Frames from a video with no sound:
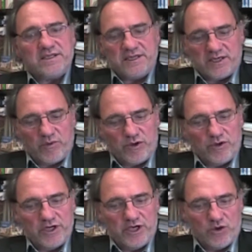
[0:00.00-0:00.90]
is our
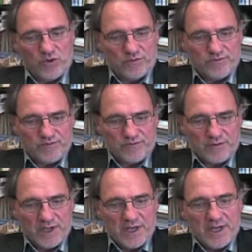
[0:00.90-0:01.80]
only home,
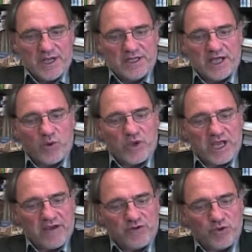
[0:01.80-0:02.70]
that we
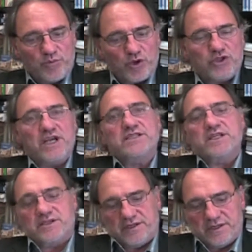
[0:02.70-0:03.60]
have to protect
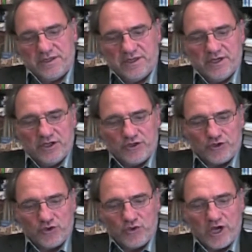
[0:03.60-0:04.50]
it
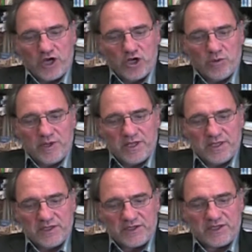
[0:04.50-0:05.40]
through a global
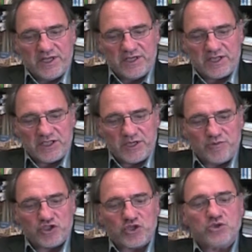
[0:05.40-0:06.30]

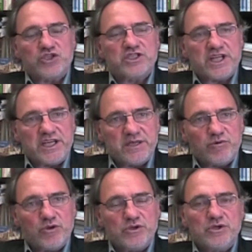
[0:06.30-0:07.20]
citizenship
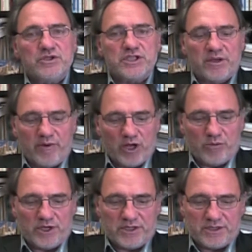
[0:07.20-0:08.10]
sustainable
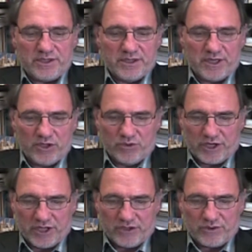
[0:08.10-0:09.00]
development
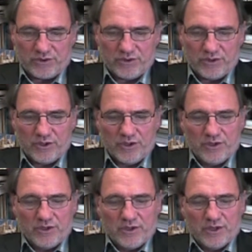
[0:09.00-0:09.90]
education.
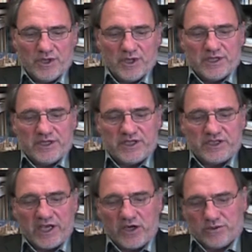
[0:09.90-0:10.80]
The
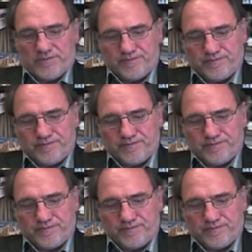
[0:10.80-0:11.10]
second